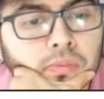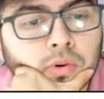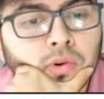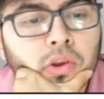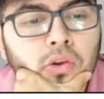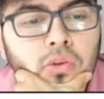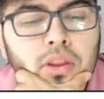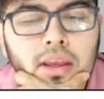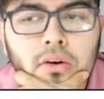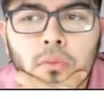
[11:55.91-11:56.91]
Who do you
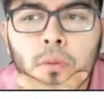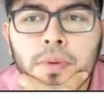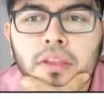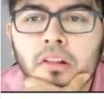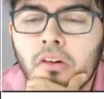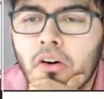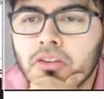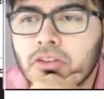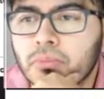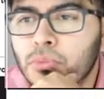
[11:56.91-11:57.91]
think will be the long
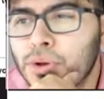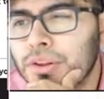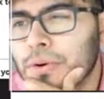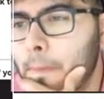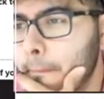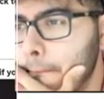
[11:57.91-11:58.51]
term winner?